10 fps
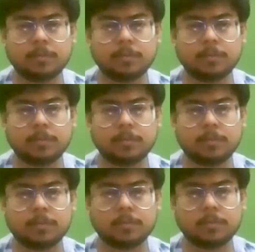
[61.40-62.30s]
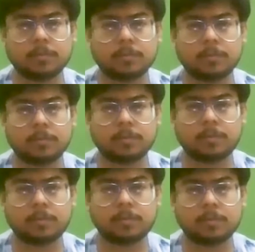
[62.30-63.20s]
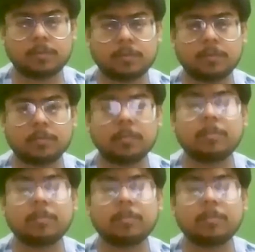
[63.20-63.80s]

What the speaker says: No words are spoken by the person on screen.